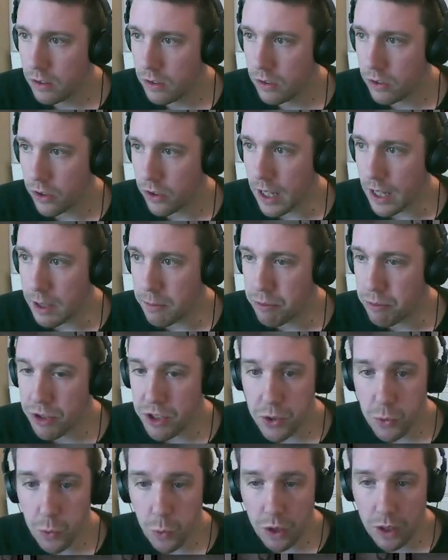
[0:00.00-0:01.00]
So yeah, the
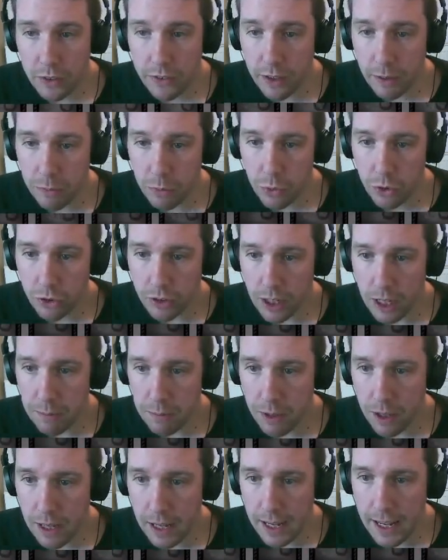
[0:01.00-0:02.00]
prisoners will attempt to escape
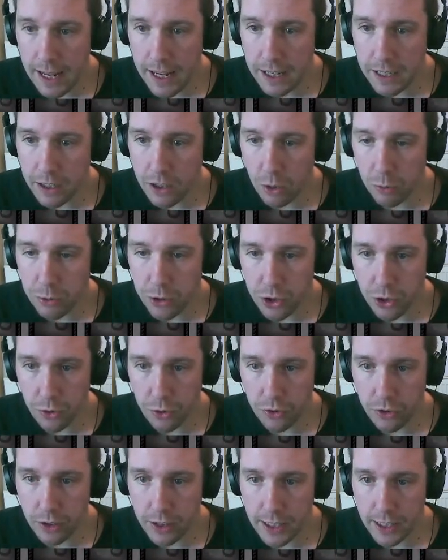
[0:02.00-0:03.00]
at any
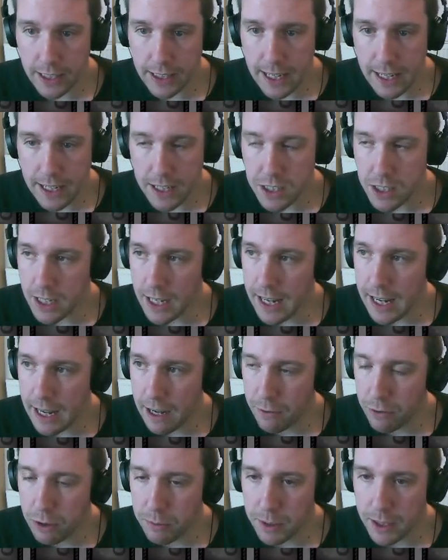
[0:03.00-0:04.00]
opportunity they get, so you have to be